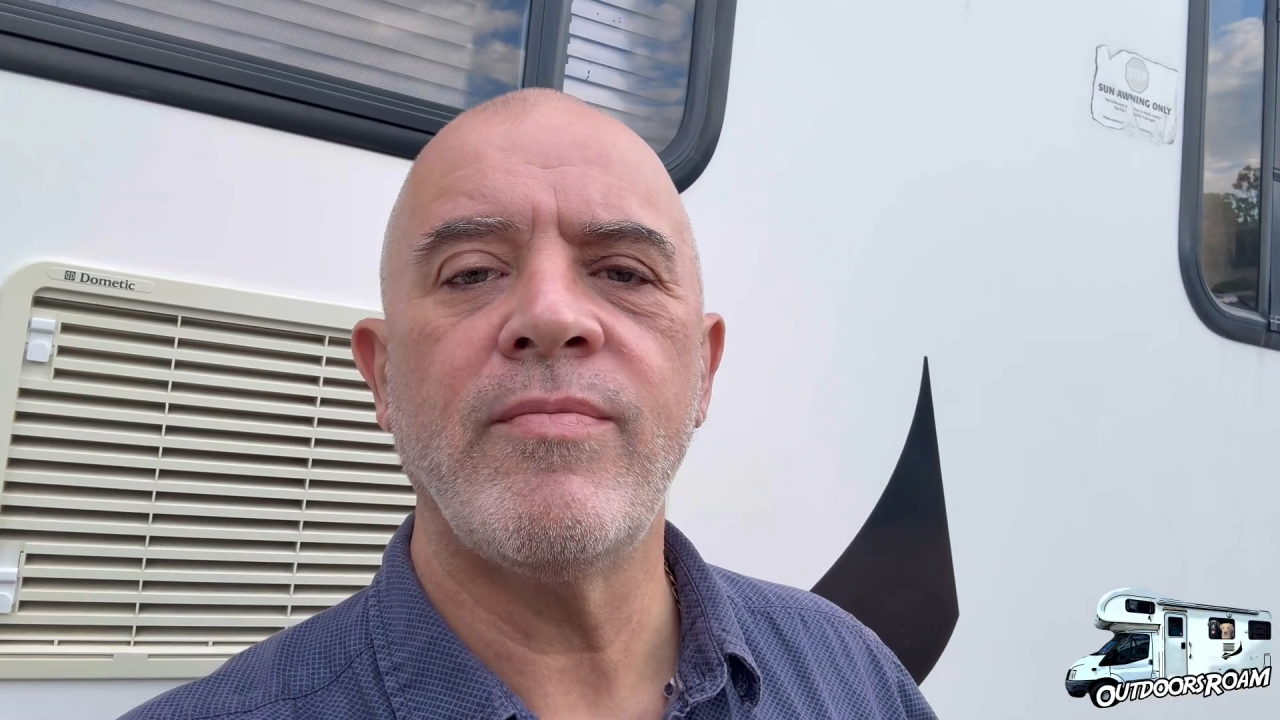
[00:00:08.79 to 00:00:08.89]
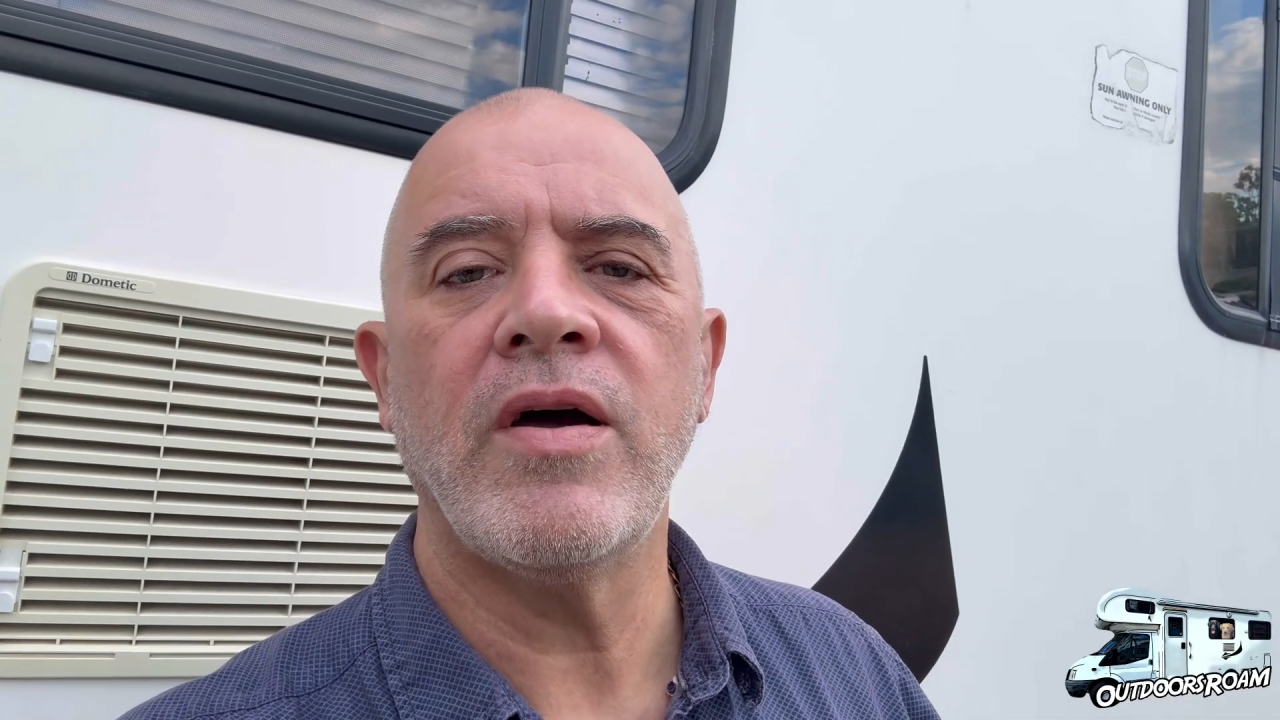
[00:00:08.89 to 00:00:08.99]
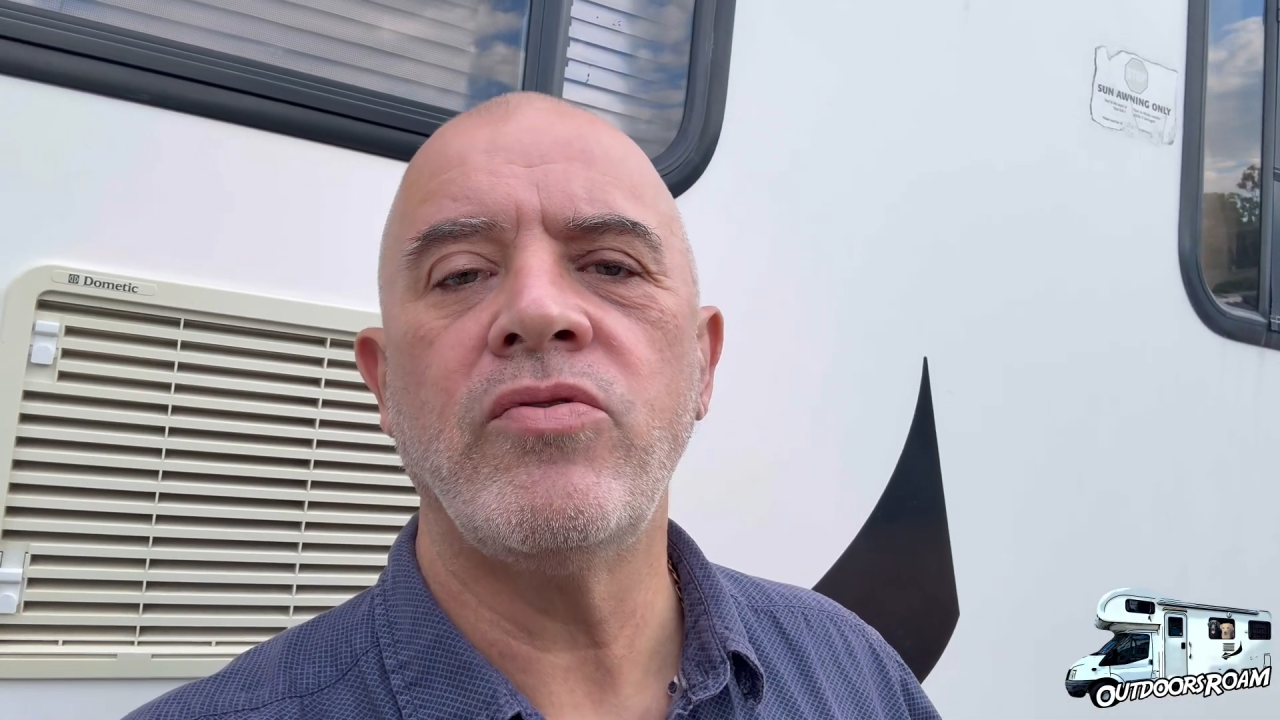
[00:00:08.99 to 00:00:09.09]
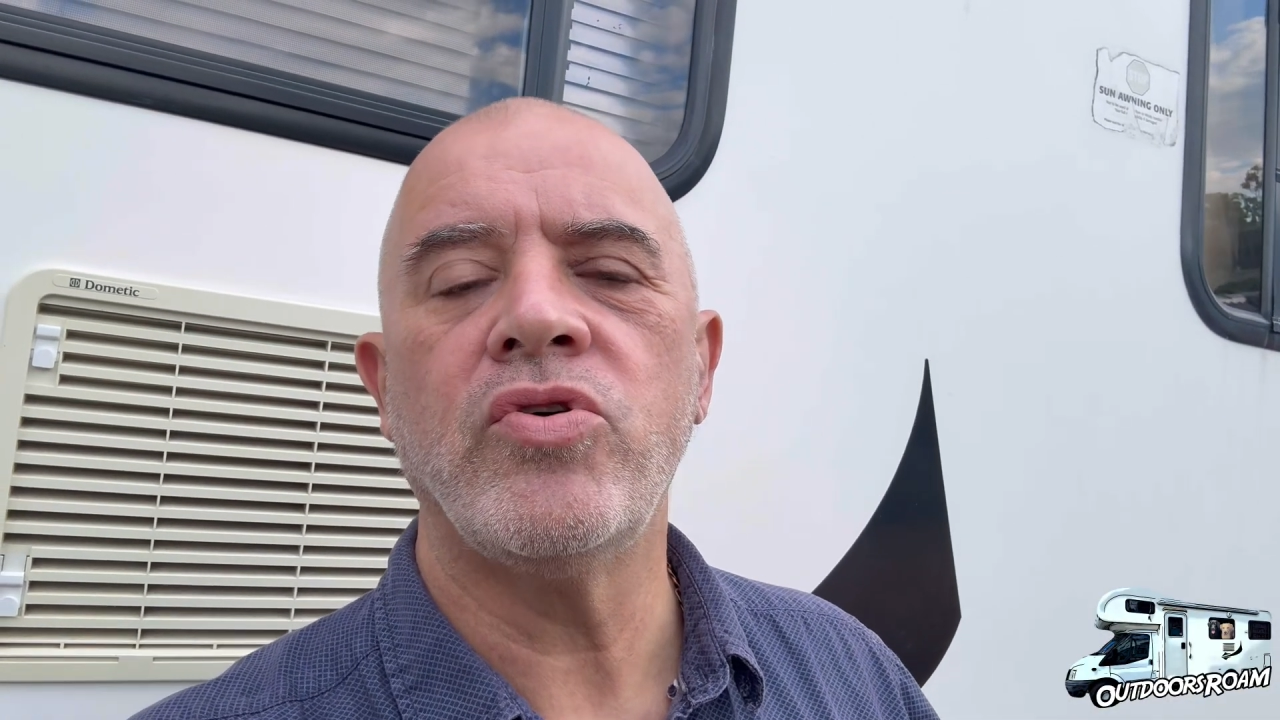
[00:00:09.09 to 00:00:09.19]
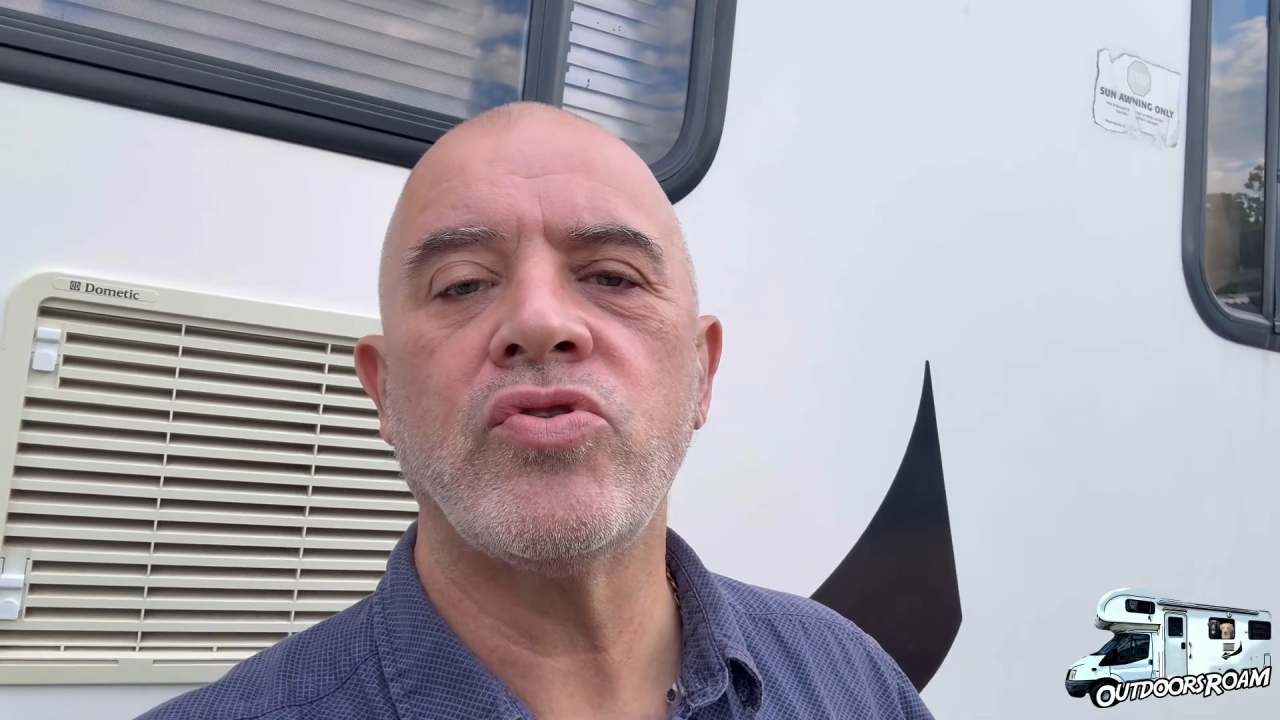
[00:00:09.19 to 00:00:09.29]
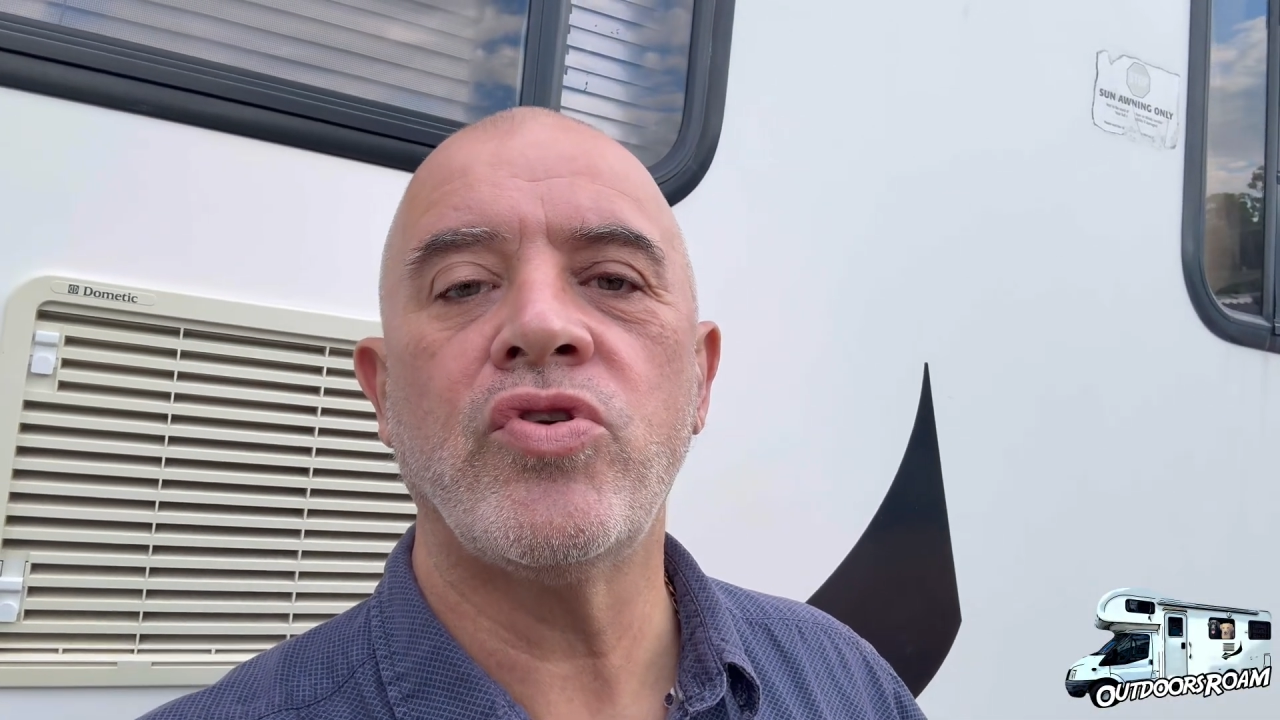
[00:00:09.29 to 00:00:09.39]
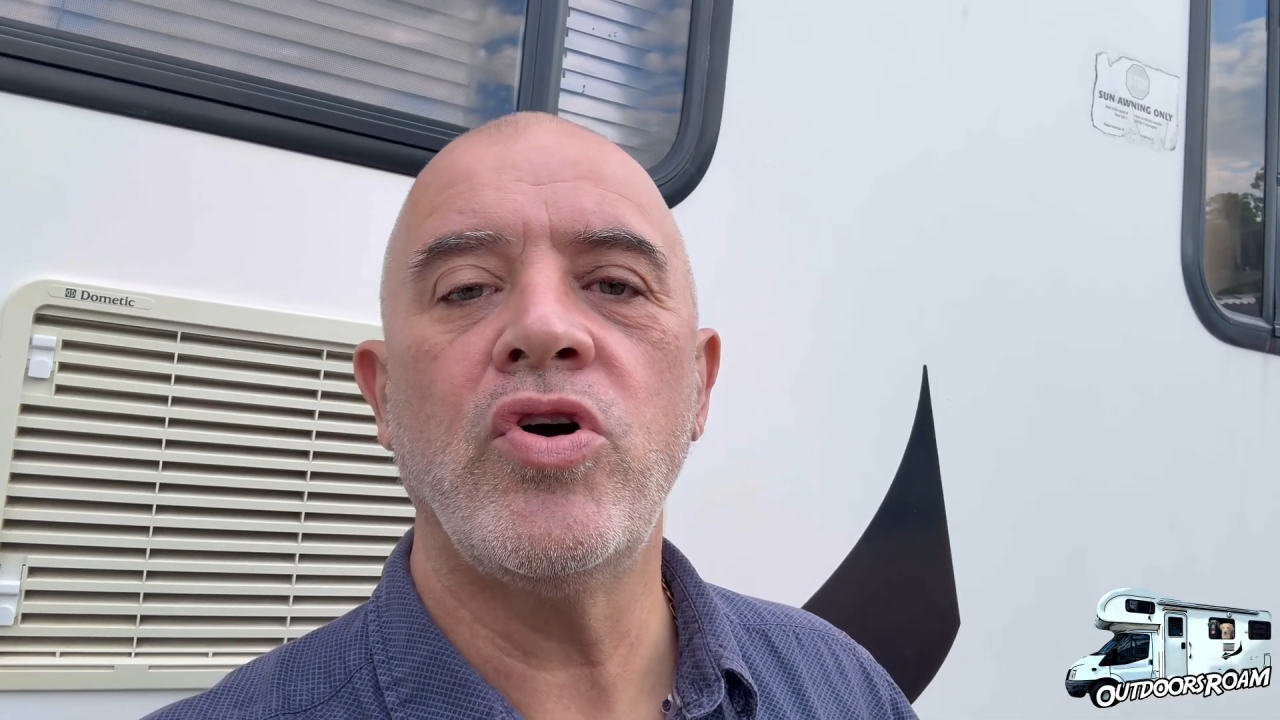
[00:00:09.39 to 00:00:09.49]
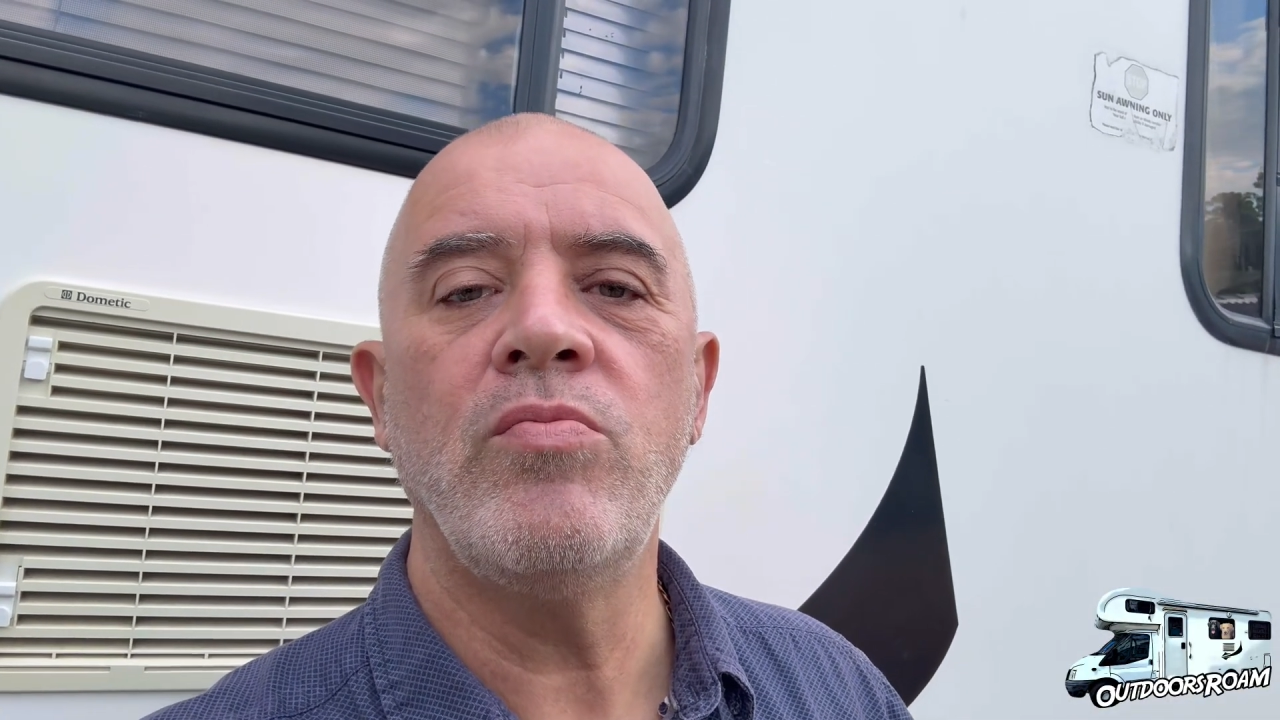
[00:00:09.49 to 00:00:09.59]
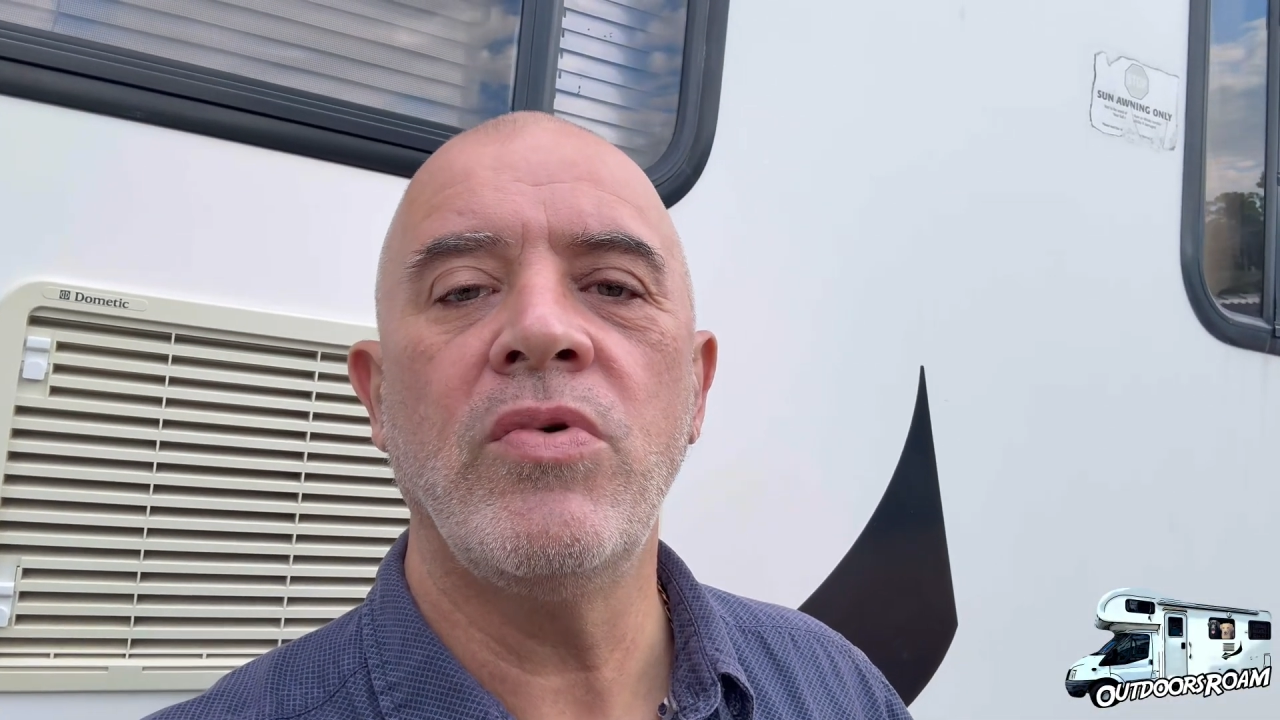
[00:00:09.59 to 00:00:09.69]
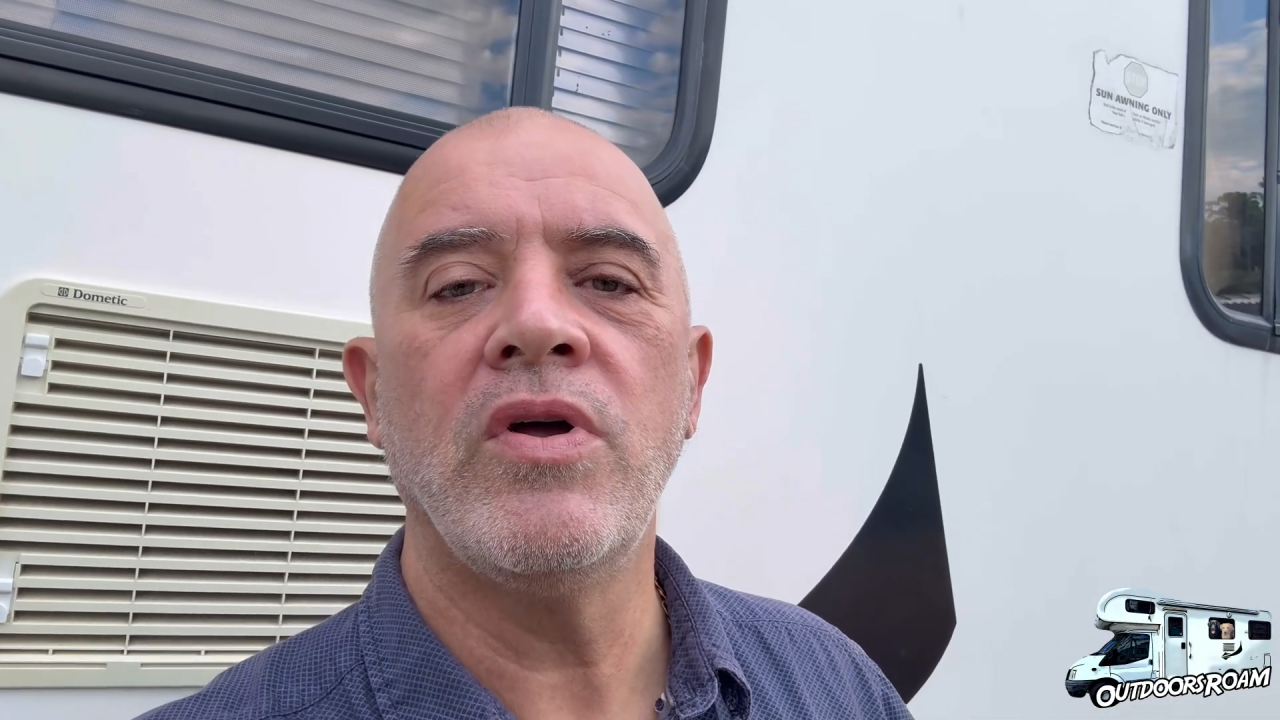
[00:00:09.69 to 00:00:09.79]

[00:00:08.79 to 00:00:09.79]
Outdoors Rome.